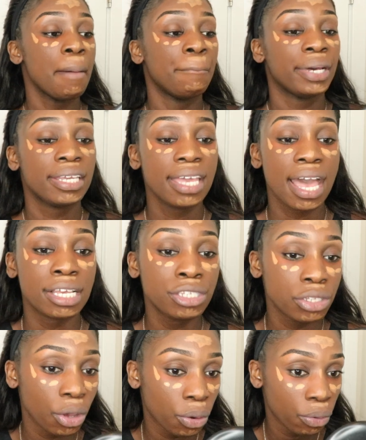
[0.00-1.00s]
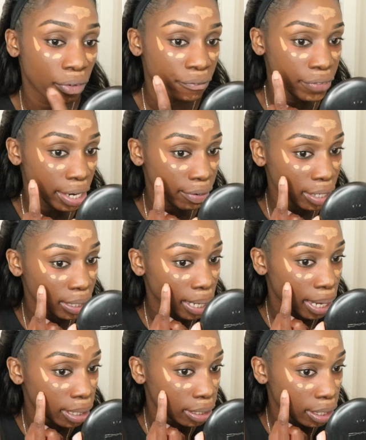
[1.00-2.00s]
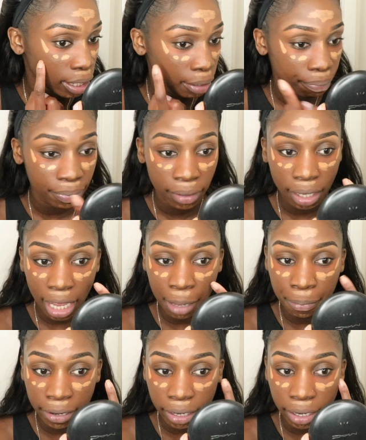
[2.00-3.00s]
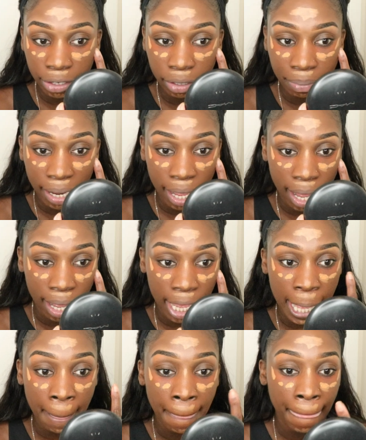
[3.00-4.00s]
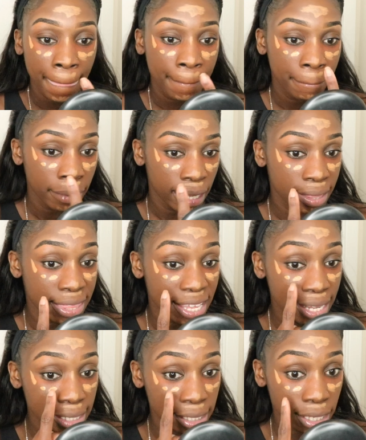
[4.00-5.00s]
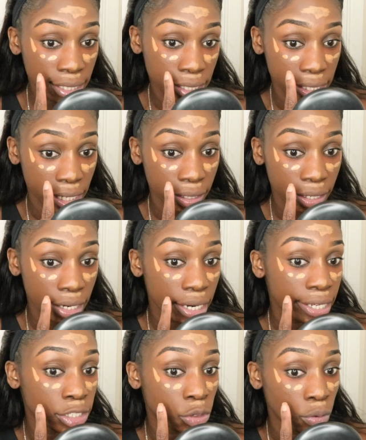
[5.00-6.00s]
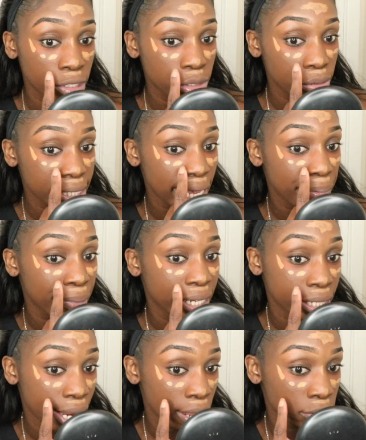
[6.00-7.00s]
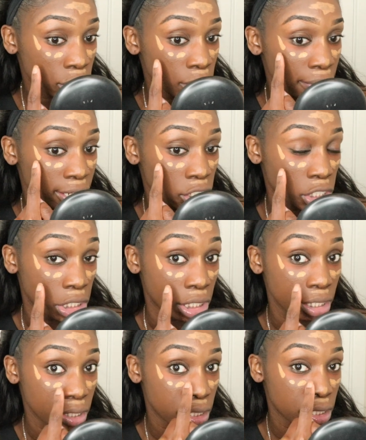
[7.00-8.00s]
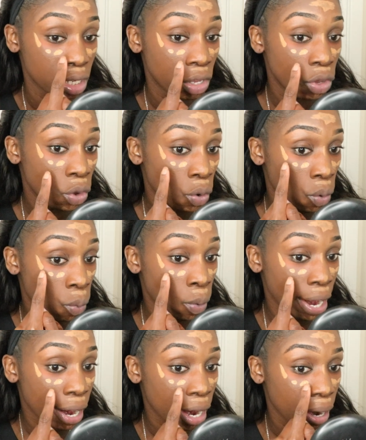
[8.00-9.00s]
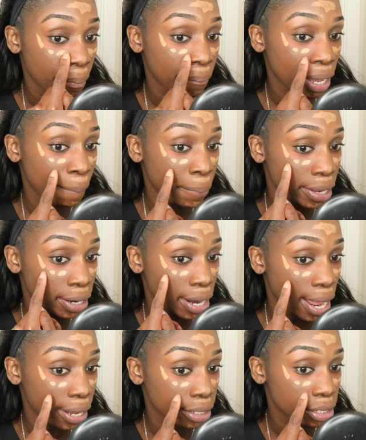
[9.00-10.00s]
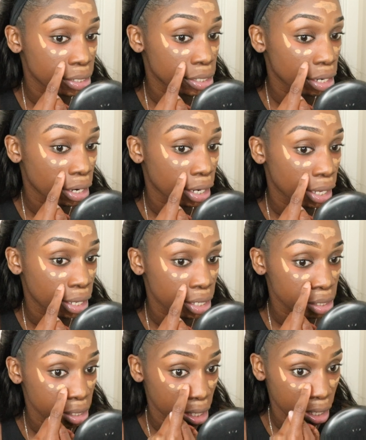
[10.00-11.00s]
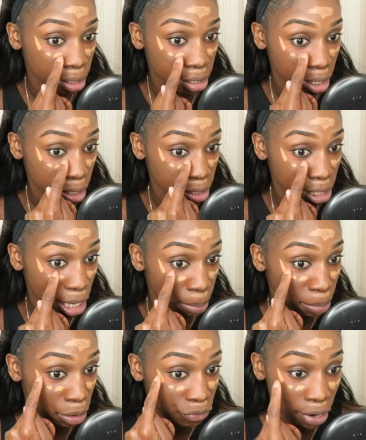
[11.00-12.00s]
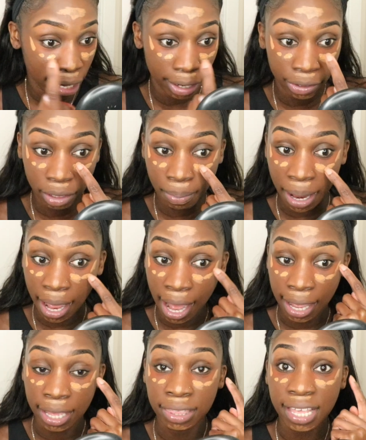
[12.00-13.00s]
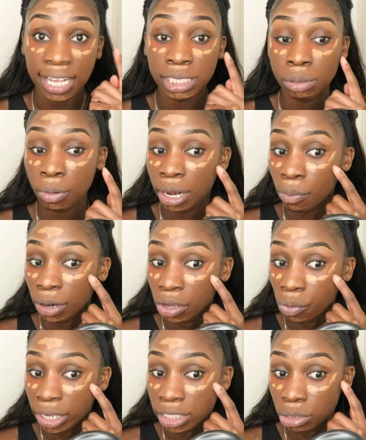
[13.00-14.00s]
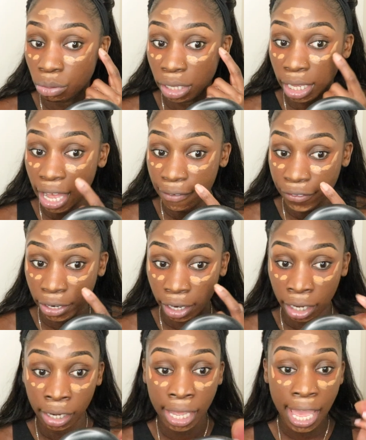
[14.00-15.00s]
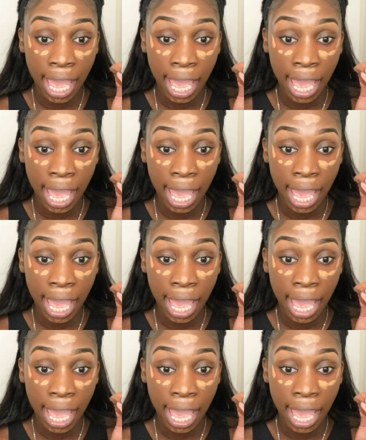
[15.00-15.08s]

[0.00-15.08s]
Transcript: But yeah, so very lightly, I put it under my eye. This concealer is going to take me down to my cheeks where my pitted acne scar is and it's going to take me right under my eye and that's where we're going to cover